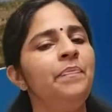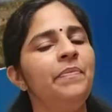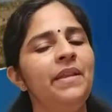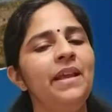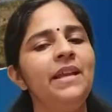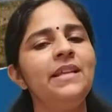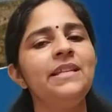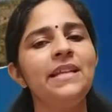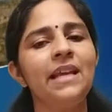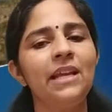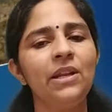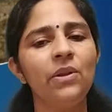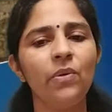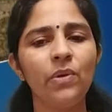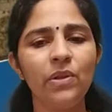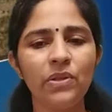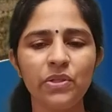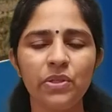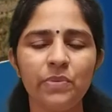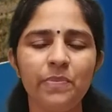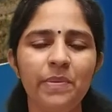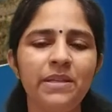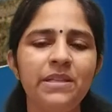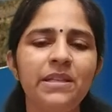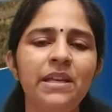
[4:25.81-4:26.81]
It can
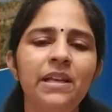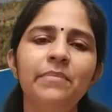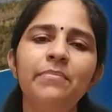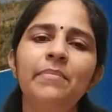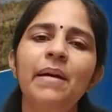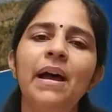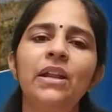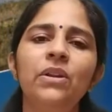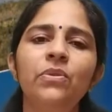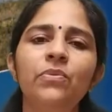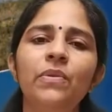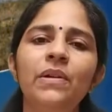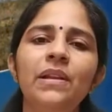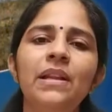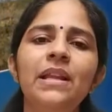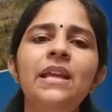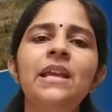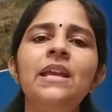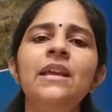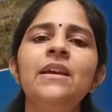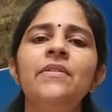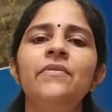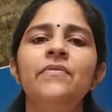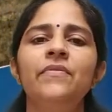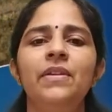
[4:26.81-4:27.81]
also be done
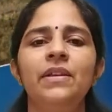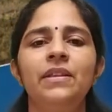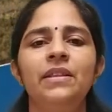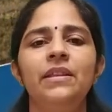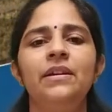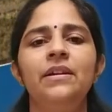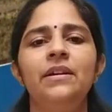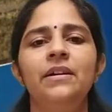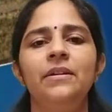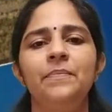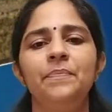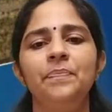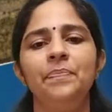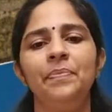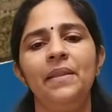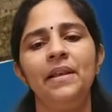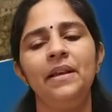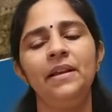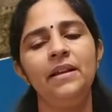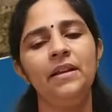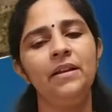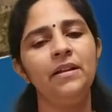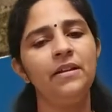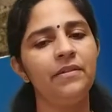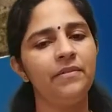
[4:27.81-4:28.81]
manually, where
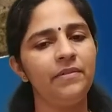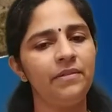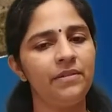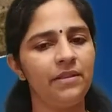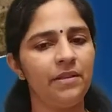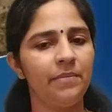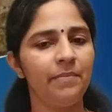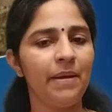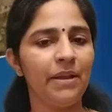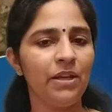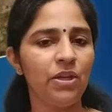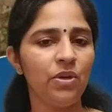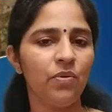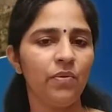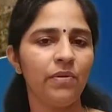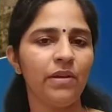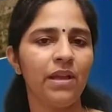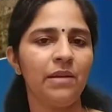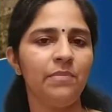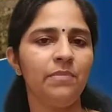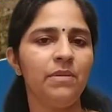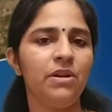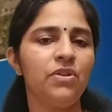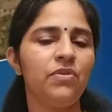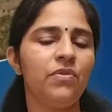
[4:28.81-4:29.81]
the manure
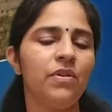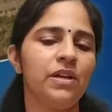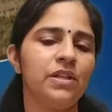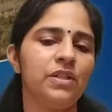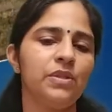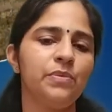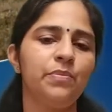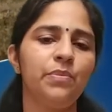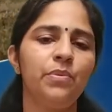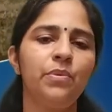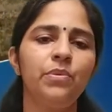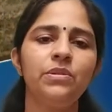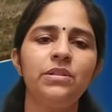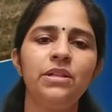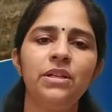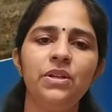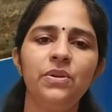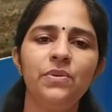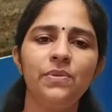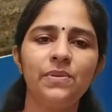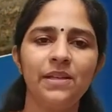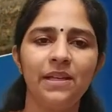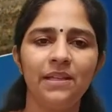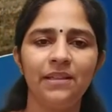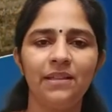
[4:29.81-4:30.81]
can be transported
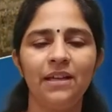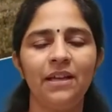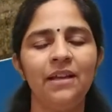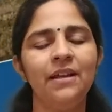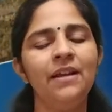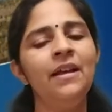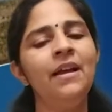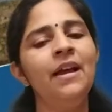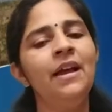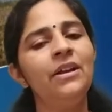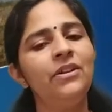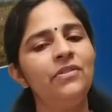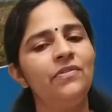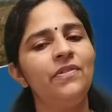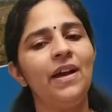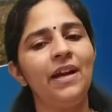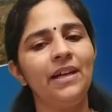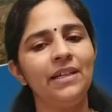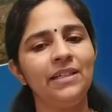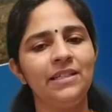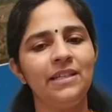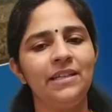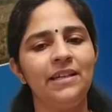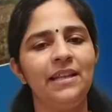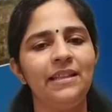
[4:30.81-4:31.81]
using the
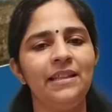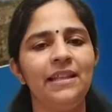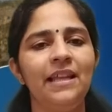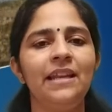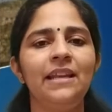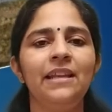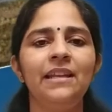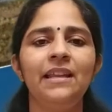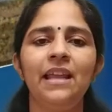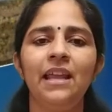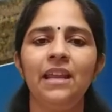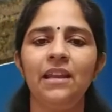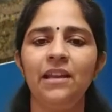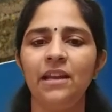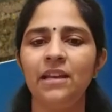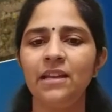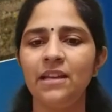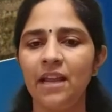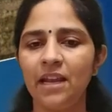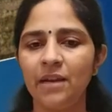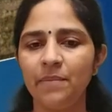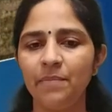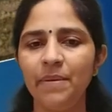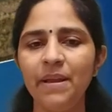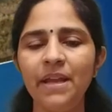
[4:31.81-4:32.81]
tractor, and then it
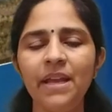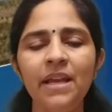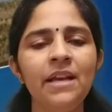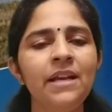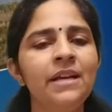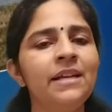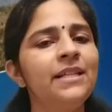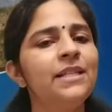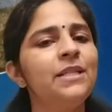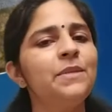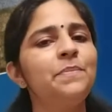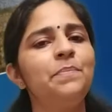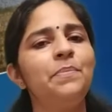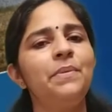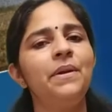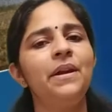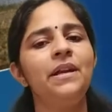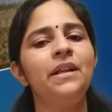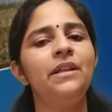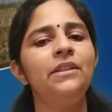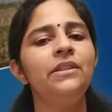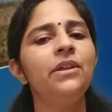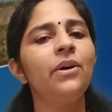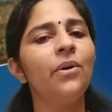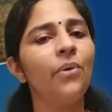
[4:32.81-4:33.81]
can be spread
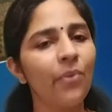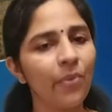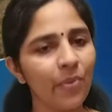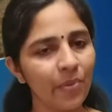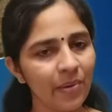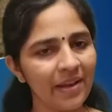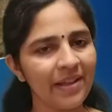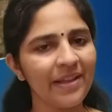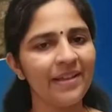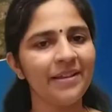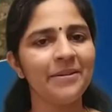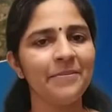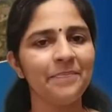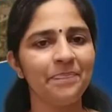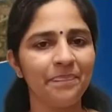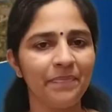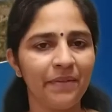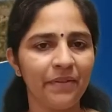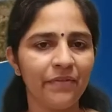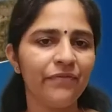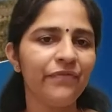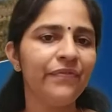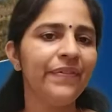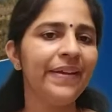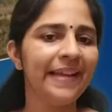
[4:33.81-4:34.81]
in the whole
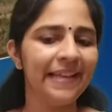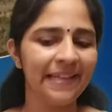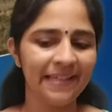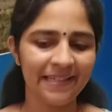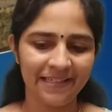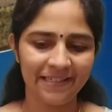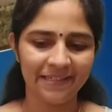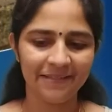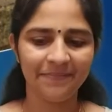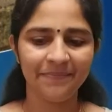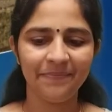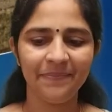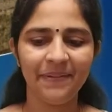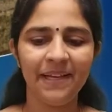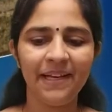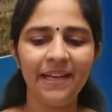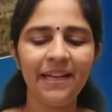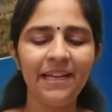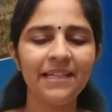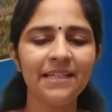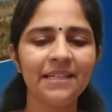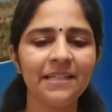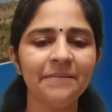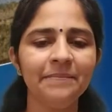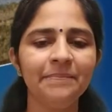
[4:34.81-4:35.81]
field.
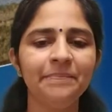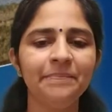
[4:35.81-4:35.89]
Correct?